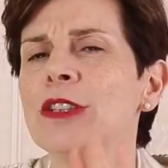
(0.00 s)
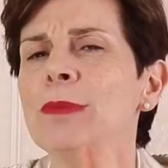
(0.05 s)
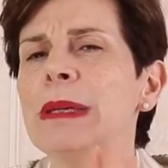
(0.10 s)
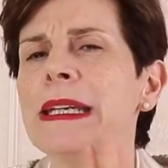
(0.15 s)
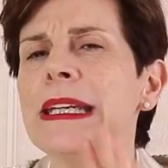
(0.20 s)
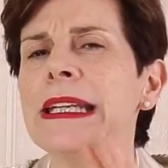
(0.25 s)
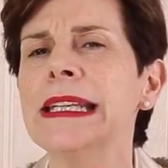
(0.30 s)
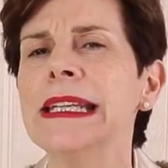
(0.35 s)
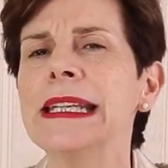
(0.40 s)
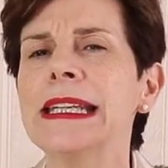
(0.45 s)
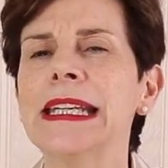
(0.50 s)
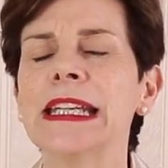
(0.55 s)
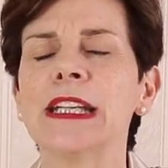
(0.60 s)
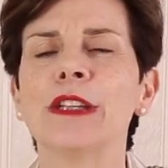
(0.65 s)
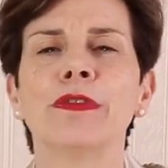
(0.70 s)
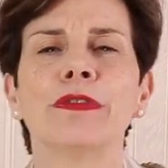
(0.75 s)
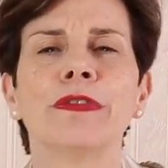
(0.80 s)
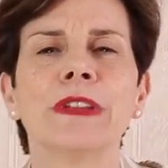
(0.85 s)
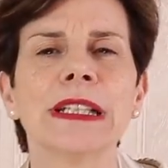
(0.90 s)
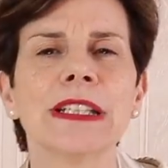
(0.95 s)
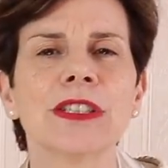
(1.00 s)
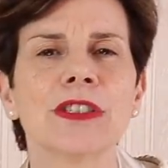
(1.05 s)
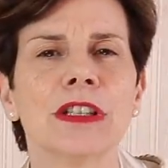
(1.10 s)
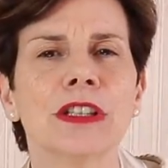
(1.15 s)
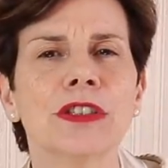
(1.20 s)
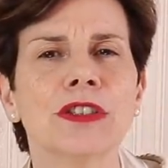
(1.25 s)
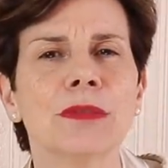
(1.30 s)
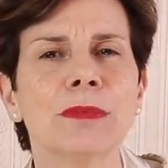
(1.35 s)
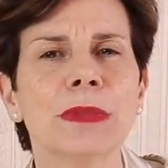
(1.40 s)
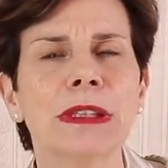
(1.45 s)
the beginning, it feels a
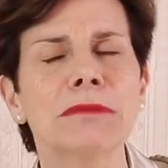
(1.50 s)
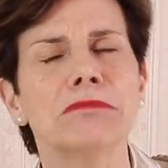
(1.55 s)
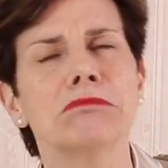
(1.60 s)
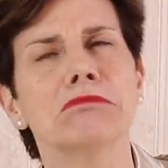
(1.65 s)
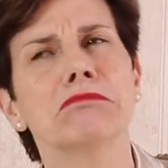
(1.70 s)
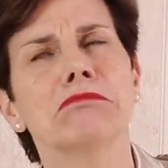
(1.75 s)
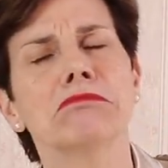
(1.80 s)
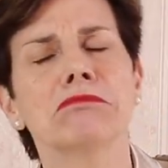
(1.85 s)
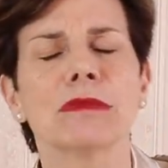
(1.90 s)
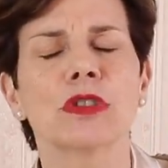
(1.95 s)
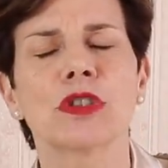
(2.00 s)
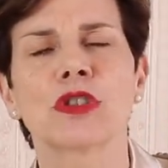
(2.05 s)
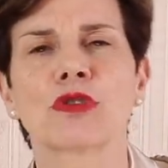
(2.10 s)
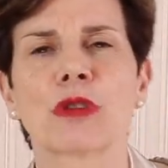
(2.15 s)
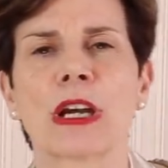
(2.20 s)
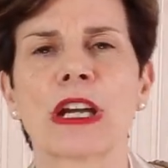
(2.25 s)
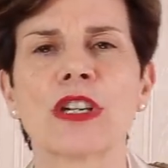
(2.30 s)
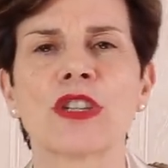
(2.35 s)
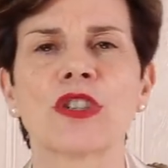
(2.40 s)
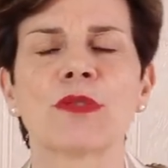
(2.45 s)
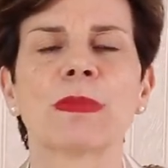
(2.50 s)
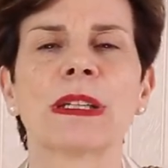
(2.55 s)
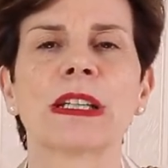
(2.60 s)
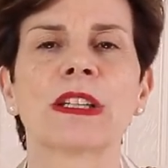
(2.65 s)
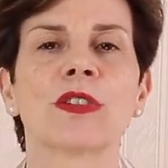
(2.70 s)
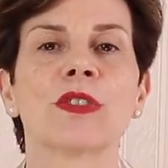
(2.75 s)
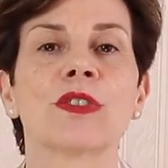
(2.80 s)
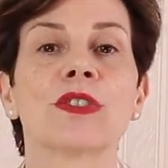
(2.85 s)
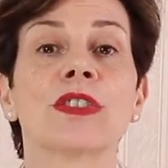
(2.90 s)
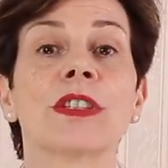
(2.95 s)
little bit strange
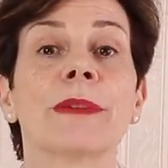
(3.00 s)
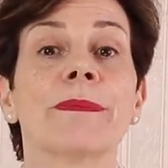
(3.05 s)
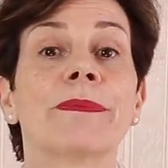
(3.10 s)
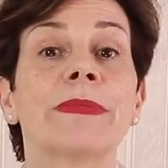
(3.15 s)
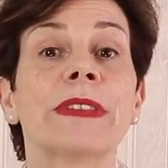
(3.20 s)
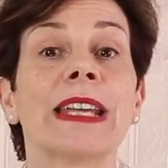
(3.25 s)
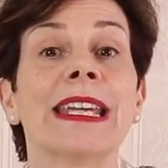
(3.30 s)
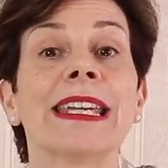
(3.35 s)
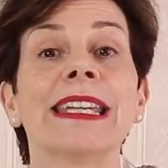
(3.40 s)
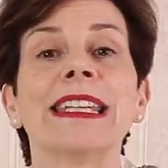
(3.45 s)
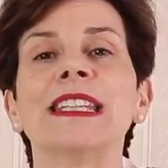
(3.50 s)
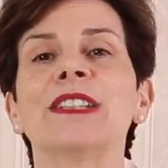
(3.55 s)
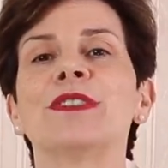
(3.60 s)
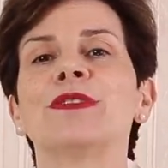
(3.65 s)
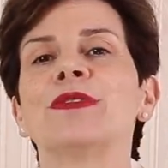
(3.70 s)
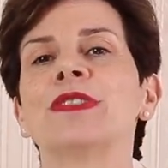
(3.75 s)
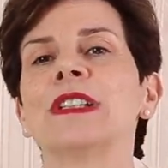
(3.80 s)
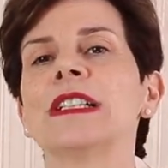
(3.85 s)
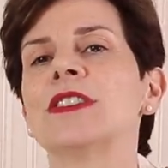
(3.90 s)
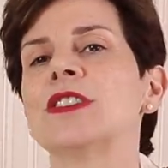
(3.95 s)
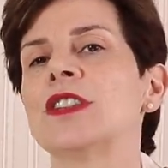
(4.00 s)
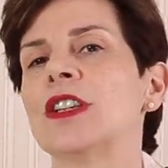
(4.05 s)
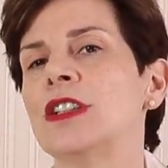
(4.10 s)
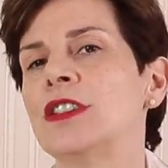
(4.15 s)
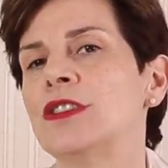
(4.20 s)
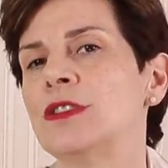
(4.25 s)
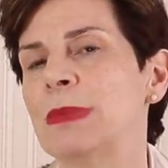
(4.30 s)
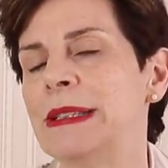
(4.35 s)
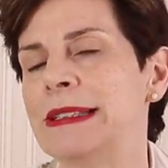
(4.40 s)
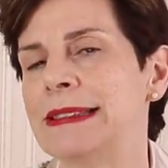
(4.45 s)
because it feels a
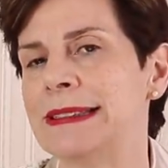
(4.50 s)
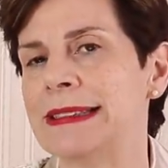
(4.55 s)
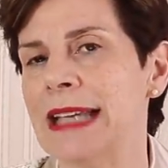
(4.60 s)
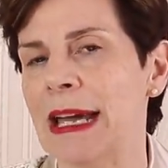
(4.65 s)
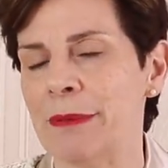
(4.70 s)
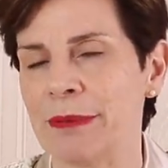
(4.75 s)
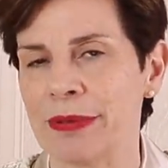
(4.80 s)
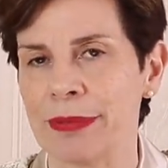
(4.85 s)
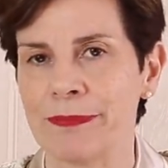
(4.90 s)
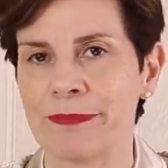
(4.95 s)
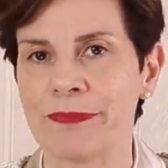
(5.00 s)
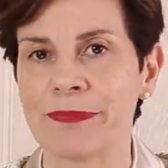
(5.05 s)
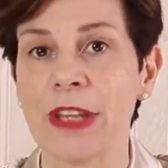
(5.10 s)
little bit damp.